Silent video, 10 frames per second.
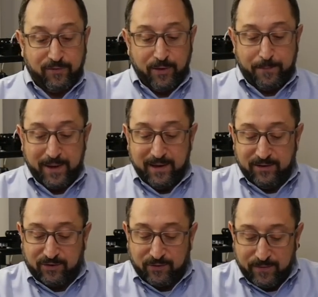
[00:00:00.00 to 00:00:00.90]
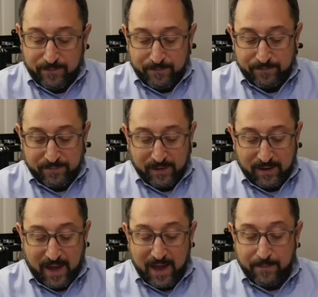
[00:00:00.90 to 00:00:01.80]
of the pins
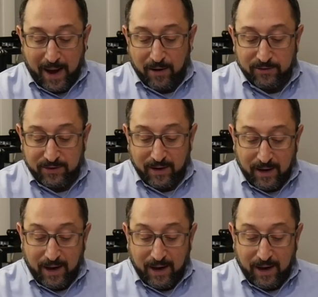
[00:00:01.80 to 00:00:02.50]
came out.